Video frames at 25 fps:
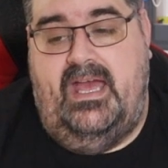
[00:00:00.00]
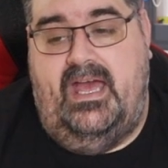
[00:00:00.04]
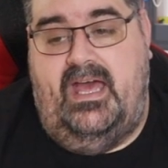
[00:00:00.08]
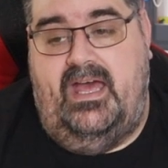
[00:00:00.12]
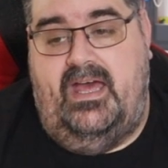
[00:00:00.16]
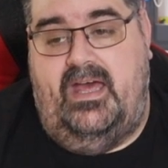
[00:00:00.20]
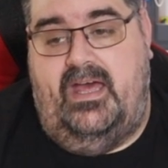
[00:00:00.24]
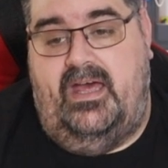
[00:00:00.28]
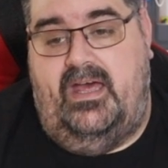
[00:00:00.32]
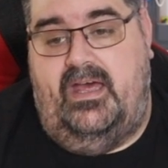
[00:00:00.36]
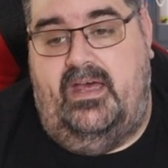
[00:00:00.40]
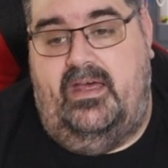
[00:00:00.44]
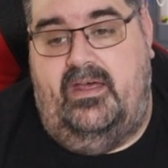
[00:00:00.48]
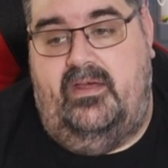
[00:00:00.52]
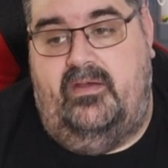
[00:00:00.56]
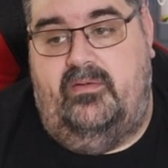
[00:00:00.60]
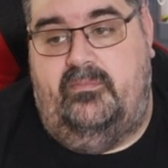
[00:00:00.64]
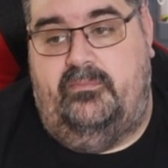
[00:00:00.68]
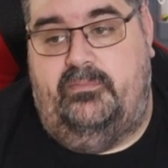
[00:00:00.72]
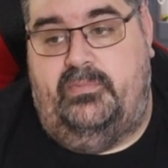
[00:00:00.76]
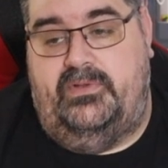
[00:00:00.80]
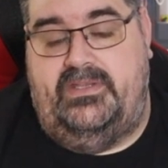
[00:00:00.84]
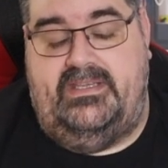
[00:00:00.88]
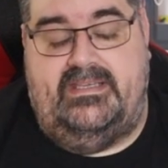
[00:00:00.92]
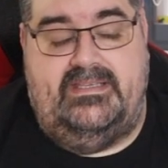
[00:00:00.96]

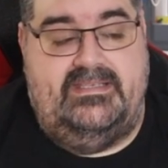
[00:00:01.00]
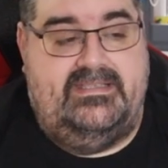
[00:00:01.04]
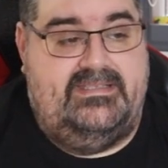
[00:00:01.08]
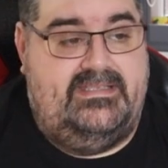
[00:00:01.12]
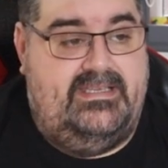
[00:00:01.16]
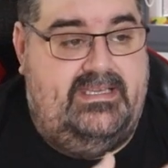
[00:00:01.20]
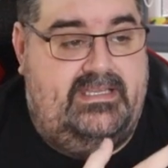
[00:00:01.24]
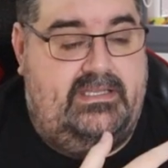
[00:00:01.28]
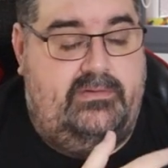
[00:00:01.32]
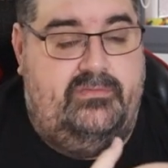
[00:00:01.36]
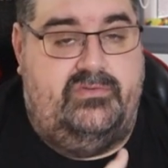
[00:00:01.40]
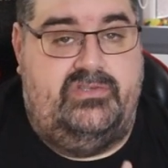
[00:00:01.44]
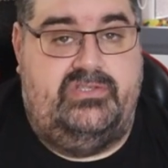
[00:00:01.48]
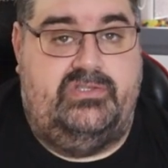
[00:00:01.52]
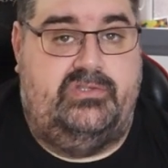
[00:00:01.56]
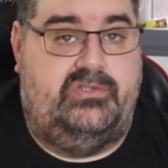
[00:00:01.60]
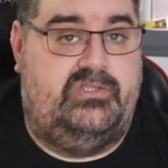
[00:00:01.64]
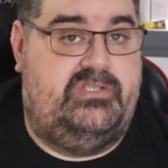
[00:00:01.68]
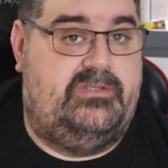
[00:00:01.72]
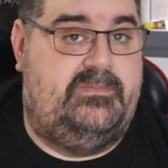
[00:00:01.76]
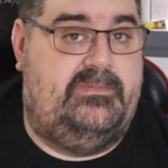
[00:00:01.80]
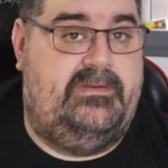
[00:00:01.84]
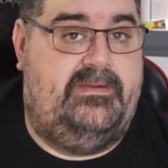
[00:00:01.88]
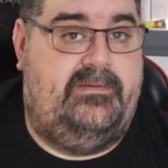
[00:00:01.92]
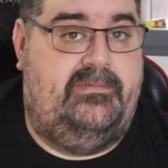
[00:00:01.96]
Um, but you can see the
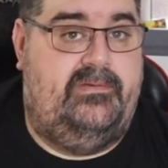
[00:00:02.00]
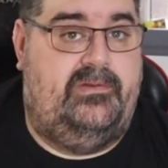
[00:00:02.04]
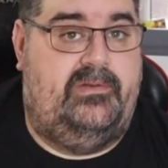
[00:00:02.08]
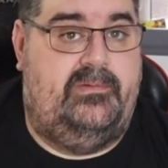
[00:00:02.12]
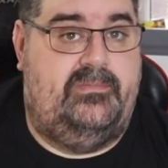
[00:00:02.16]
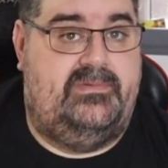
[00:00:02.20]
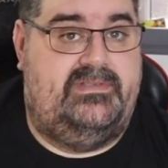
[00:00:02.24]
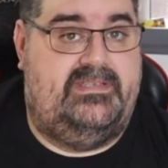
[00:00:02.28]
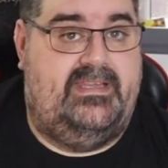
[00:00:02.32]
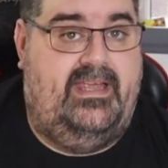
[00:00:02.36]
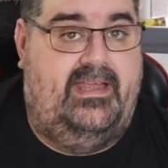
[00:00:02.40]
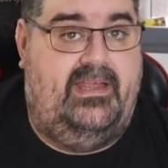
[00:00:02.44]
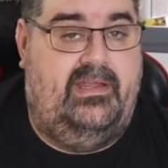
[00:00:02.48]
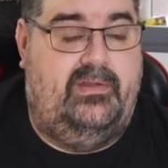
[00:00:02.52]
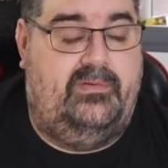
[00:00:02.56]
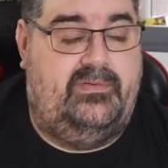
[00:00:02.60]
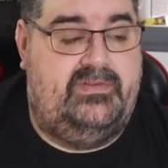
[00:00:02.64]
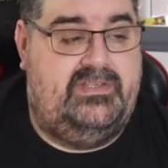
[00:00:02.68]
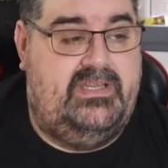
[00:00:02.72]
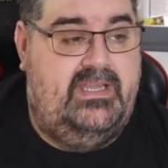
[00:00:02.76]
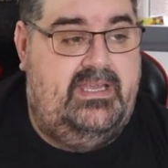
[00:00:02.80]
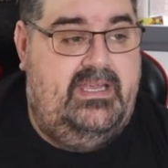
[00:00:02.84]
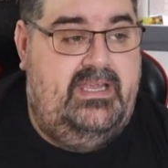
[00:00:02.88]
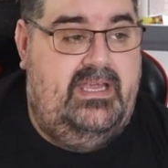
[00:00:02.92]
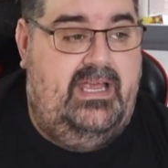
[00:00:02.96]
results speak for
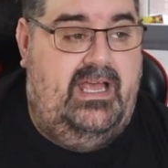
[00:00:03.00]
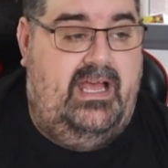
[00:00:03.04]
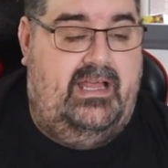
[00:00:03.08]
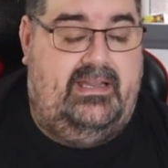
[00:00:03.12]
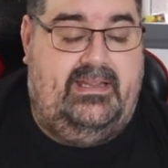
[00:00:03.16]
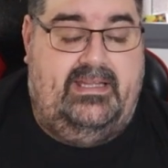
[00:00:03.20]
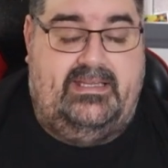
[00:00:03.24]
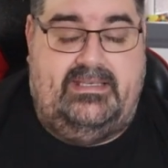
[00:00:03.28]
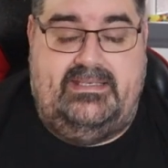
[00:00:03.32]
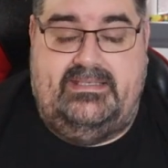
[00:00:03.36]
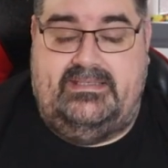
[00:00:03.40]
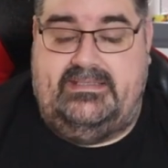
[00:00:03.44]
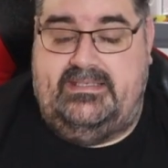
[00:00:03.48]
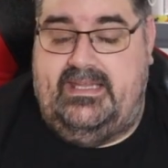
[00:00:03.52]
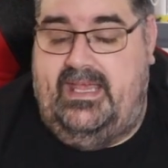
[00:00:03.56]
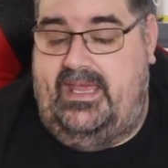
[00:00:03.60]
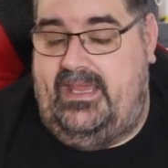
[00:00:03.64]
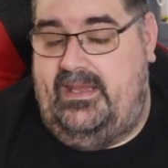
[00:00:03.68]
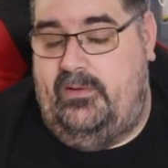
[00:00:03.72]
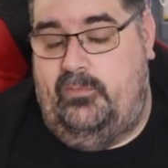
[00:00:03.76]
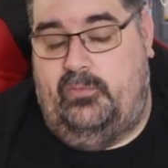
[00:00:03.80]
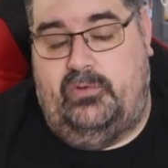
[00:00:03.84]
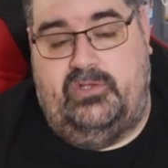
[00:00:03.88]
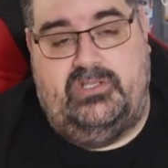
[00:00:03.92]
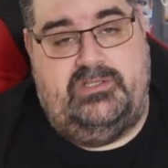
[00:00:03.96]
themselves. And like I
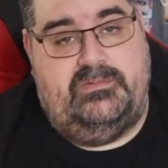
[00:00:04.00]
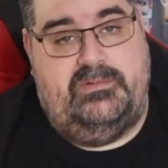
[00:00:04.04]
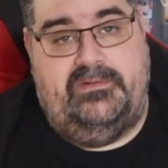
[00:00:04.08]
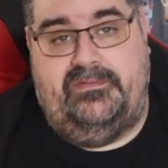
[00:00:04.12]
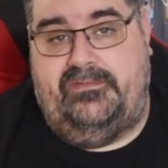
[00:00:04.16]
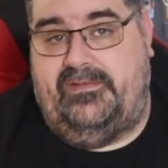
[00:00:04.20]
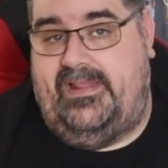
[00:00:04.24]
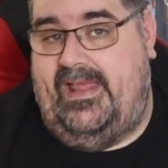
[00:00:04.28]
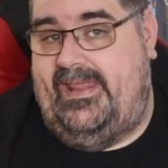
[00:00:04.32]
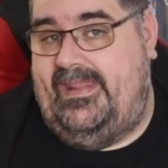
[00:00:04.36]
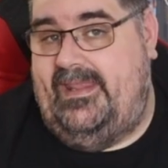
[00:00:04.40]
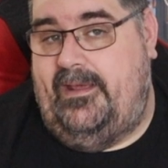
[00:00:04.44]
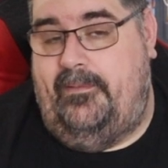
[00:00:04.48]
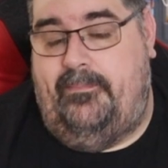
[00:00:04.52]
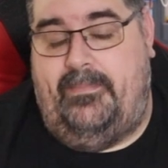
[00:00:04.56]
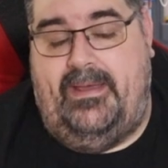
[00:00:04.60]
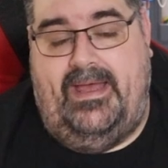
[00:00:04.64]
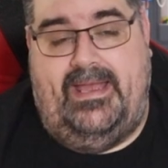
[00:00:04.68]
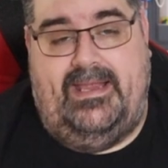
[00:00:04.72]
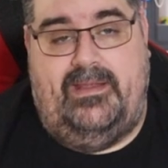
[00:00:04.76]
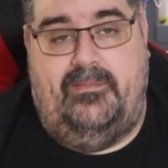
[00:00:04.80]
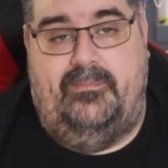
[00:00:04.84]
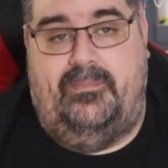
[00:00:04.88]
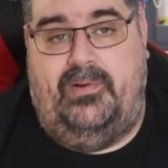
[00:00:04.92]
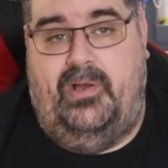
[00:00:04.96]
say, once we flat that
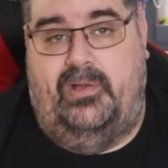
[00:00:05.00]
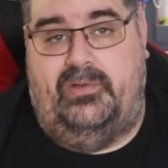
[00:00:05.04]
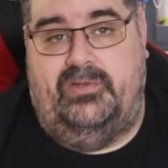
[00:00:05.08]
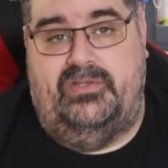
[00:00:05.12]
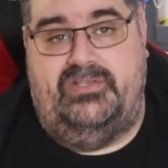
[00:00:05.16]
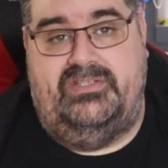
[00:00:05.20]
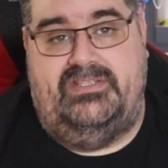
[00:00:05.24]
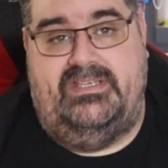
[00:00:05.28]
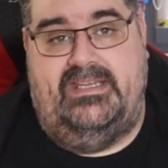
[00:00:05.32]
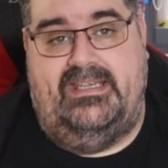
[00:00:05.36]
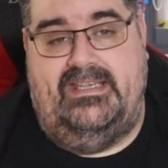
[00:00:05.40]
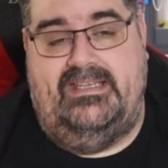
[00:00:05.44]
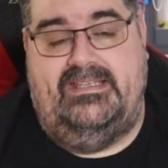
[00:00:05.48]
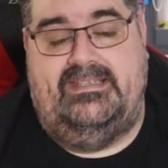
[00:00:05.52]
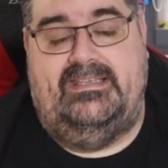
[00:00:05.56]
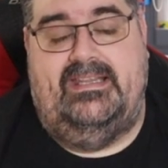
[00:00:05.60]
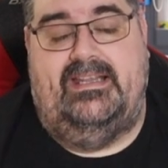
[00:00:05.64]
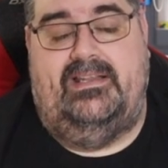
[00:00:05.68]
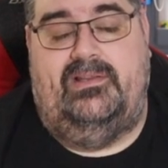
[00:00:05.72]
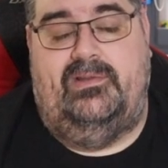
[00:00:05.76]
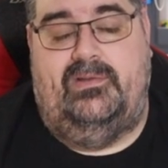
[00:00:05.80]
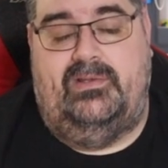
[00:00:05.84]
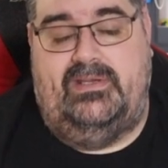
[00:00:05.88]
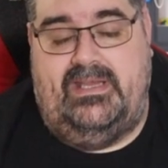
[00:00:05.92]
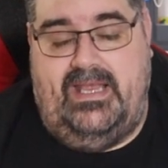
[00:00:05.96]
back and polish it, it's
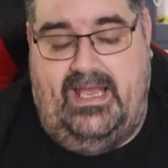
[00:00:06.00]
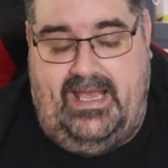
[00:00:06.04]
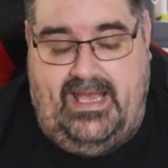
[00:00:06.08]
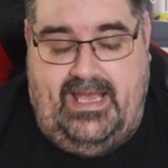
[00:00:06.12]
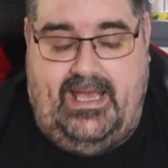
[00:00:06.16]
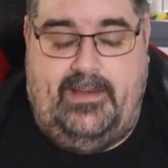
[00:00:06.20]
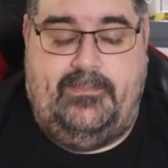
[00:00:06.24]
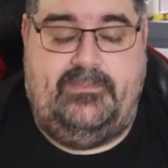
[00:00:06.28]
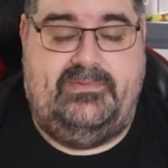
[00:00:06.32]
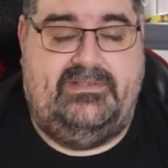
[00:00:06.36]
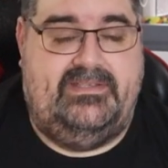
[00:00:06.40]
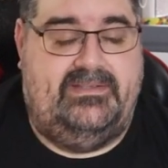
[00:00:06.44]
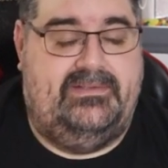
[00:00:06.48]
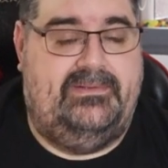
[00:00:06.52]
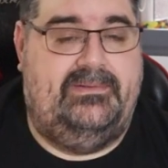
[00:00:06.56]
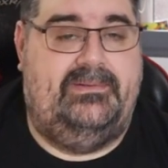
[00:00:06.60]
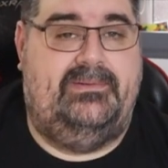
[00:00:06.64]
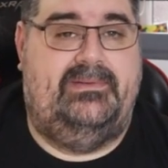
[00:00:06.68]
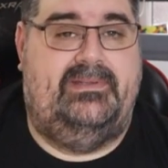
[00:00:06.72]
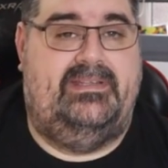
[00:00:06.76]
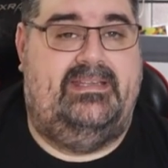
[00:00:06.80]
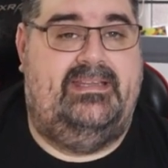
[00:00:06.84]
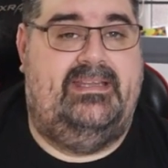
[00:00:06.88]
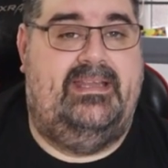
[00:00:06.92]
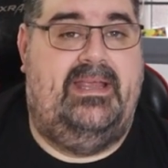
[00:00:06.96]
going to look
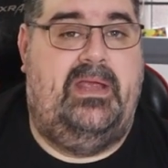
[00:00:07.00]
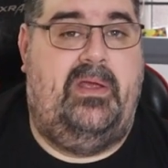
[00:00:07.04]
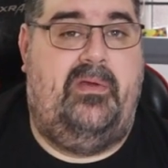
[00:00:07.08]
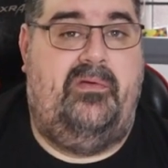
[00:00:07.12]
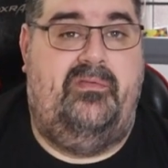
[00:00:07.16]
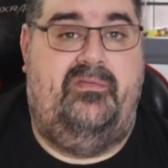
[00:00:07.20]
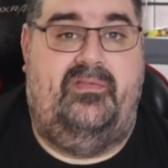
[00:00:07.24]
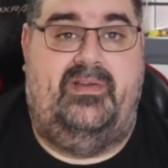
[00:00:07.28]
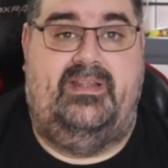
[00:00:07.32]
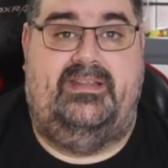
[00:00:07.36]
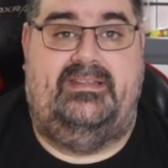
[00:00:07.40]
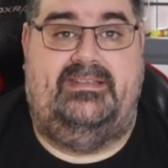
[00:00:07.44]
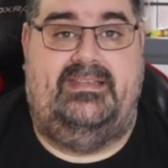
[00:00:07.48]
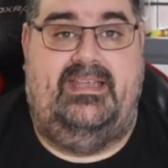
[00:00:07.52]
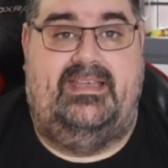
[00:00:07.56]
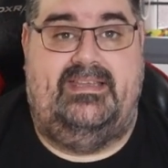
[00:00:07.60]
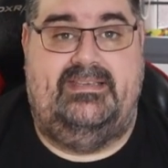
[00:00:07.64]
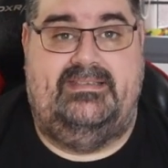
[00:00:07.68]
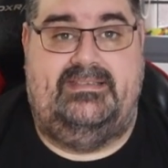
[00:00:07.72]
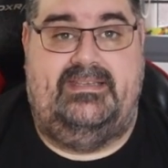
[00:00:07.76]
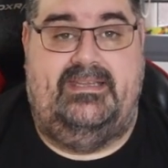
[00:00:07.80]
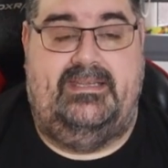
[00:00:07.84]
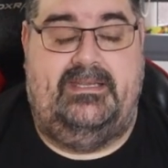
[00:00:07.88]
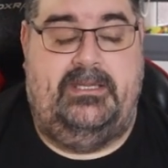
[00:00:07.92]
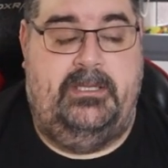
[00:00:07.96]
absolutely
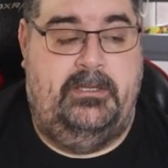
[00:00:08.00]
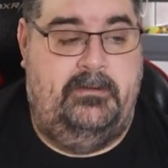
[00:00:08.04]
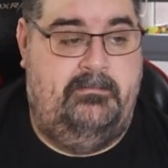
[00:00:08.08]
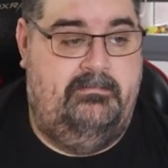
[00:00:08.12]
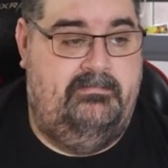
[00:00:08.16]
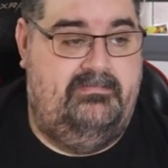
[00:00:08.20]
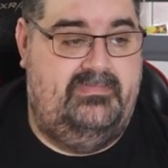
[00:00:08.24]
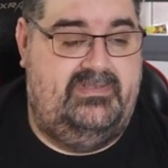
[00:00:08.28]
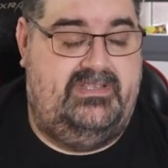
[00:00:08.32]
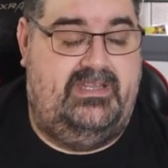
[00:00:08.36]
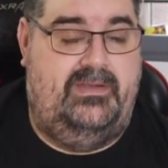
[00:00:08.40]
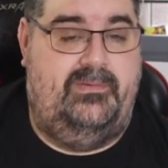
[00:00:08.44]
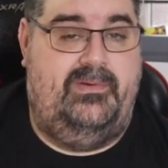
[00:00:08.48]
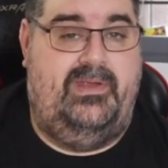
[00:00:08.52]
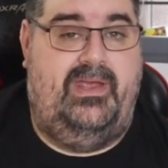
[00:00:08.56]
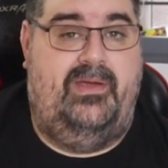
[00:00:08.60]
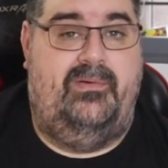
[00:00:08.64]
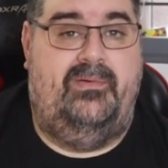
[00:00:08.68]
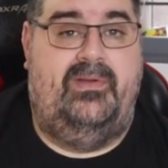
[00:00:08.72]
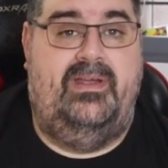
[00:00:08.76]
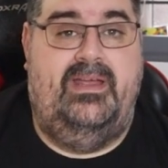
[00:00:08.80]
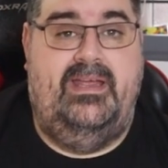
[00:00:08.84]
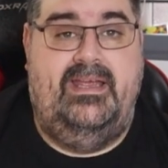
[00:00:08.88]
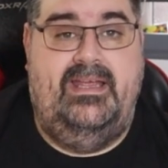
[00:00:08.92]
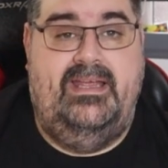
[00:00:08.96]
fantastic. There we
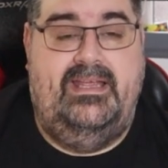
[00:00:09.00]
go.